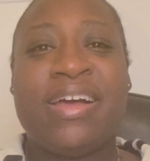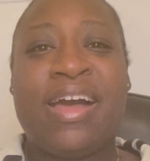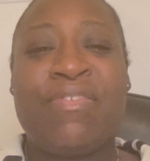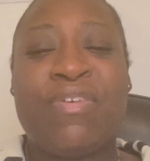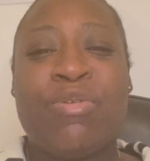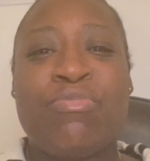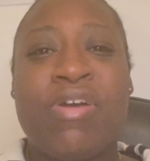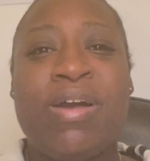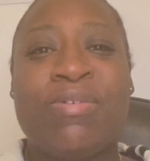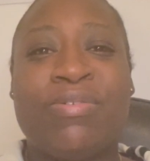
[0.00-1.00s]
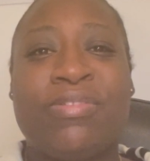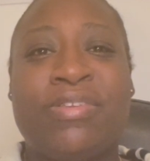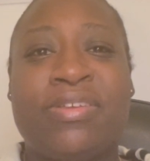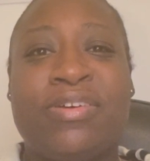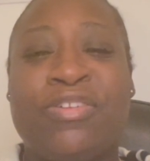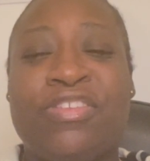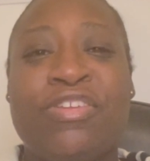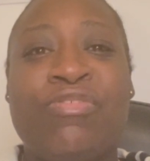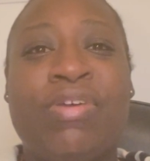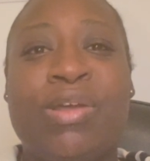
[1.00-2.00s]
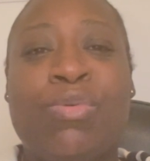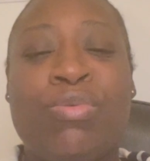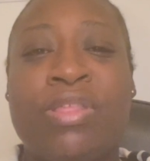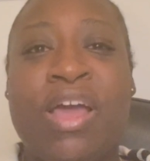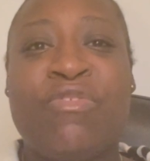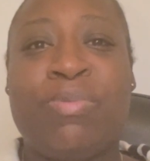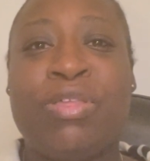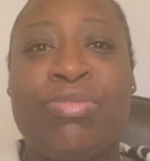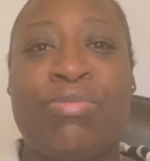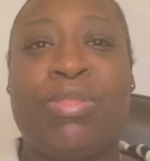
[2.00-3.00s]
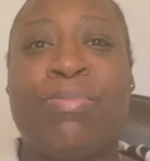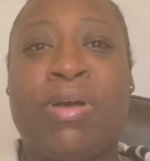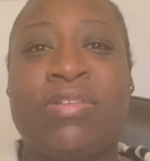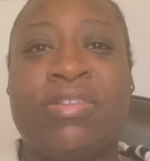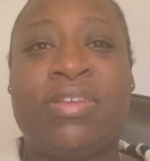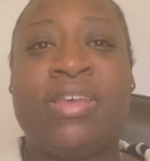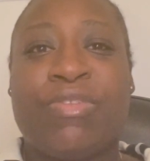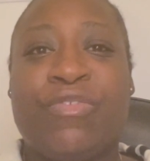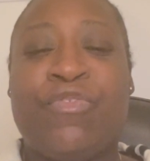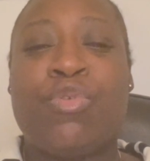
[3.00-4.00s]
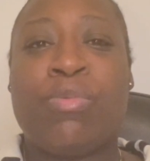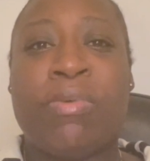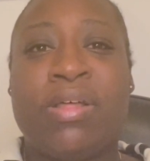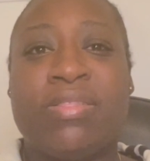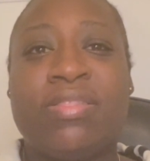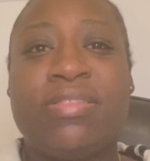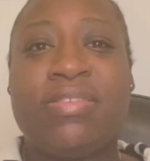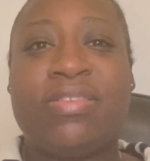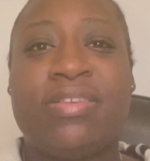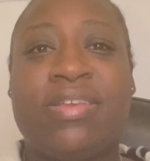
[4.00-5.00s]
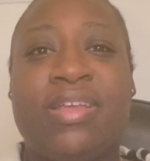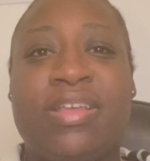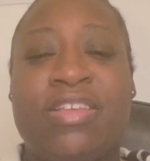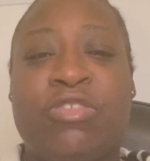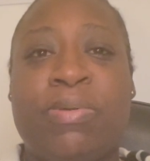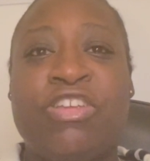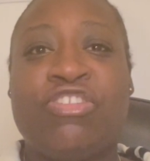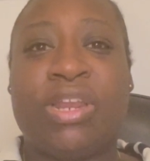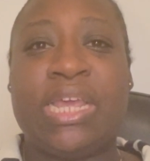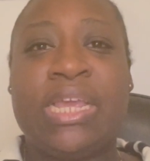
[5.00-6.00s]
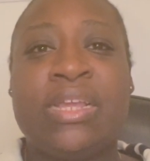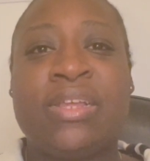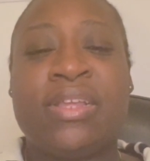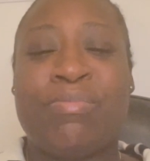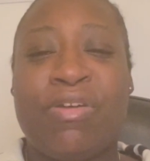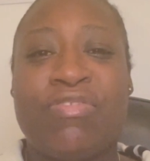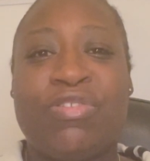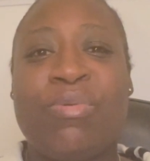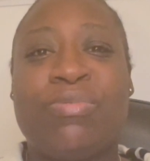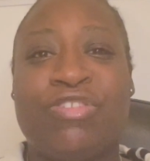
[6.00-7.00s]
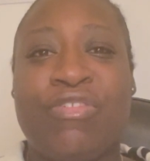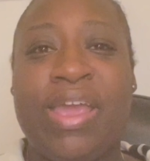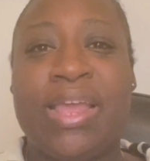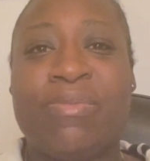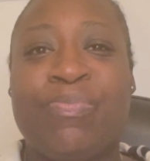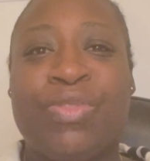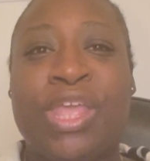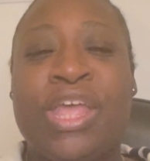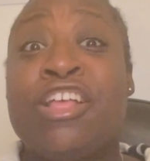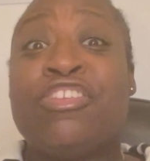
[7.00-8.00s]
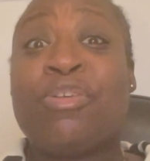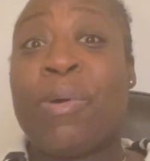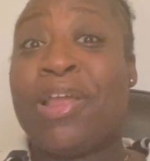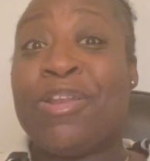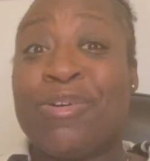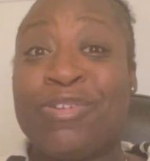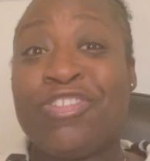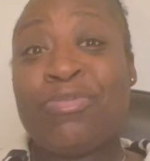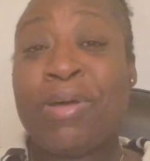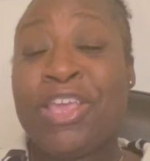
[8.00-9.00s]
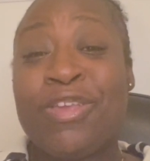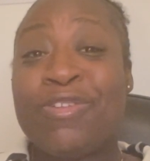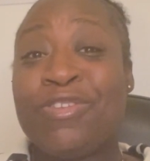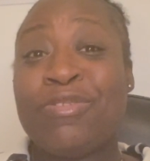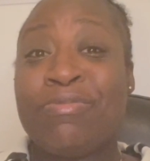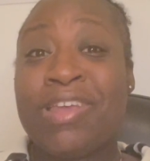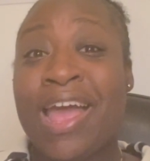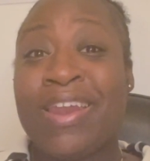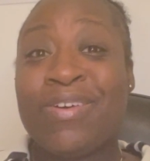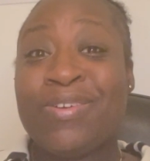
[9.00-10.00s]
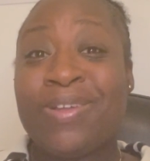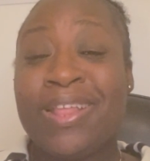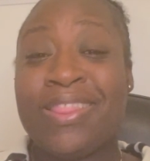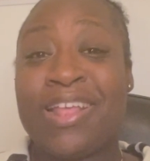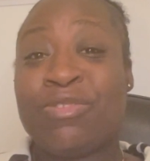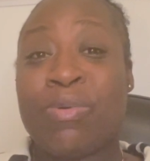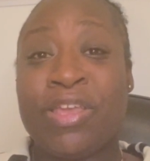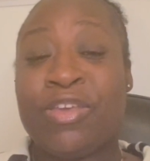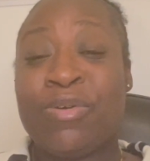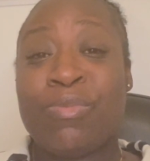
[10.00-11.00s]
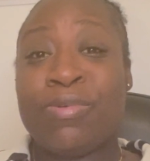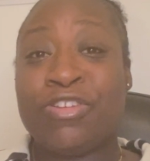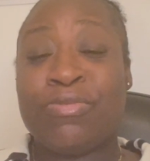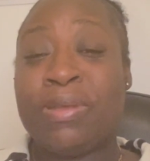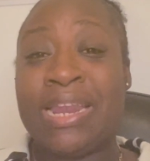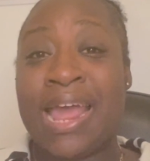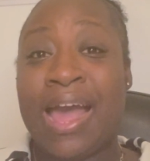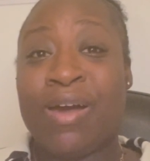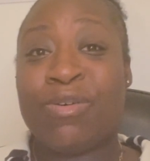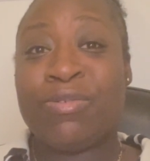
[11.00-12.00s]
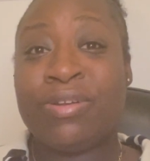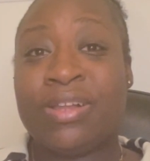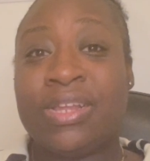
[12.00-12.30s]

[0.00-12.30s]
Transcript: I felt proud considering all that I've been through in the past four months, especially. My result was great. So I launched my YouTube channel, and that's why you can watch me now.